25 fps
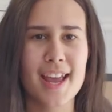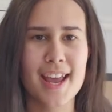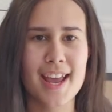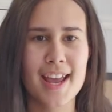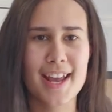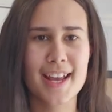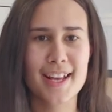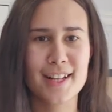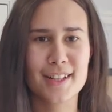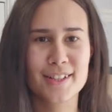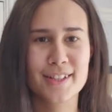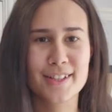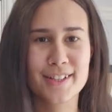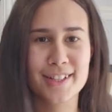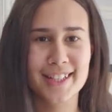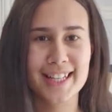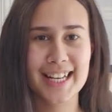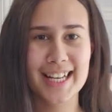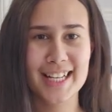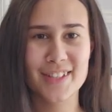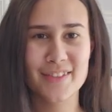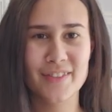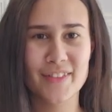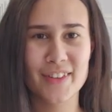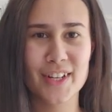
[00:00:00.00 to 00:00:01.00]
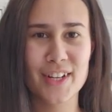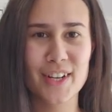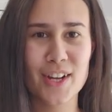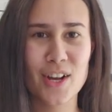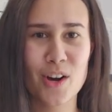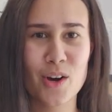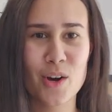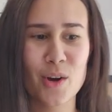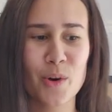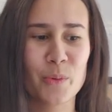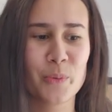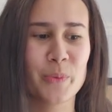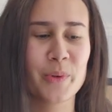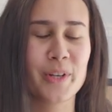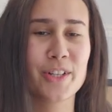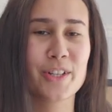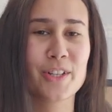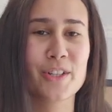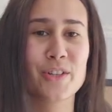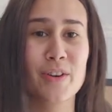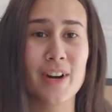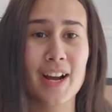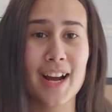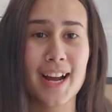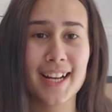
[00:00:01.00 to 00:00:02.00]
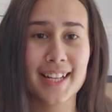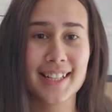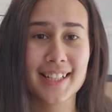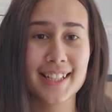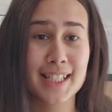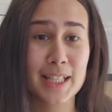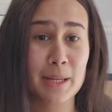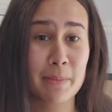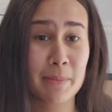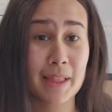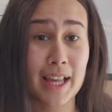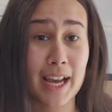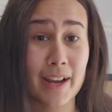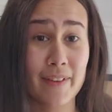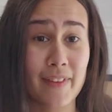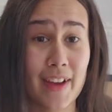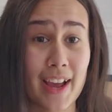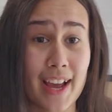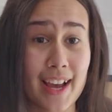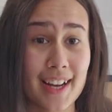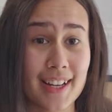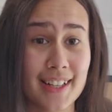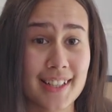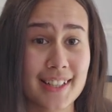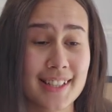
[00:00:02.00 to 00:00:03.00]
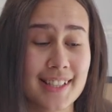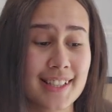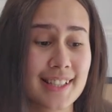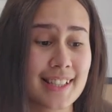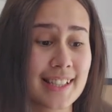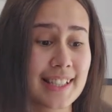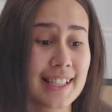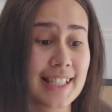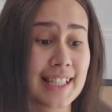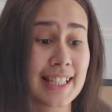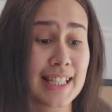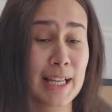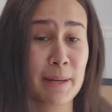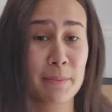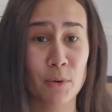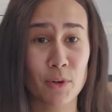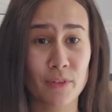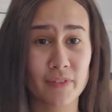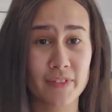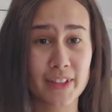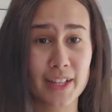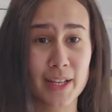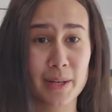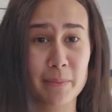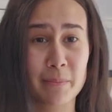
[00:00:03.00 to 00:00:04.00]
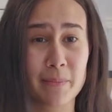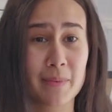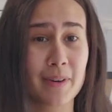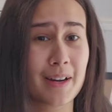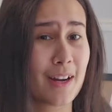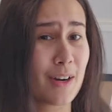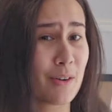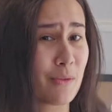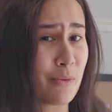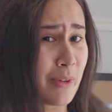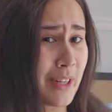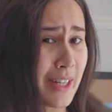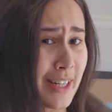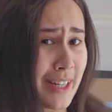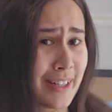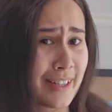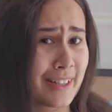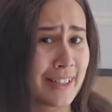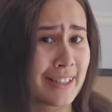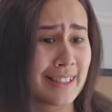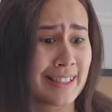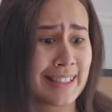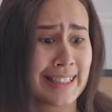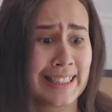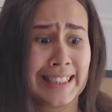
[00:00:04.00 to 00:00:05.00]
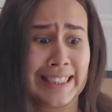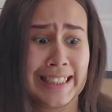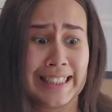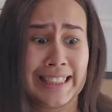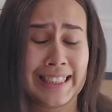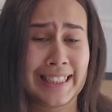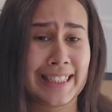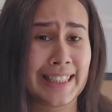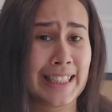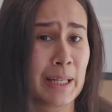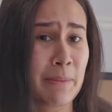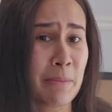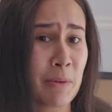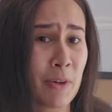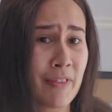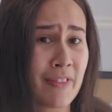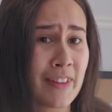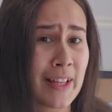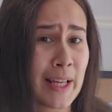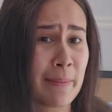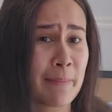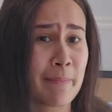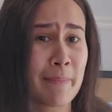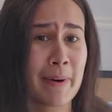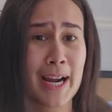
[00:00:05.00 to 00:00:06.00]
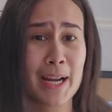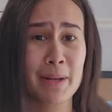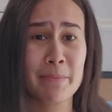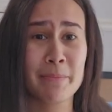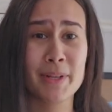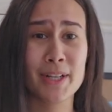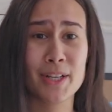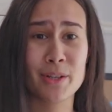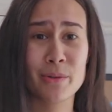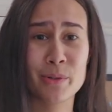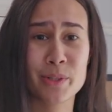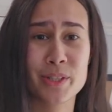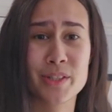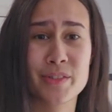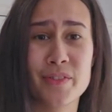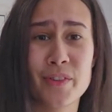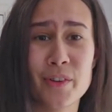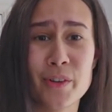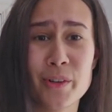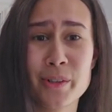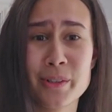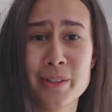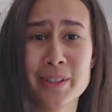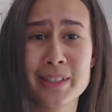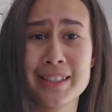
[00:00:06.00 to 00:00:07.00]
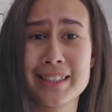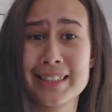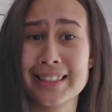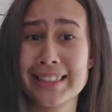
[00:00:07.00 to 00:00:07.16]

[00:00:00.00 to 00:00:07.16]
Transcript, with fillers: In today's video, we're trying some life hacks. Some of them are weird, some of them might be useful.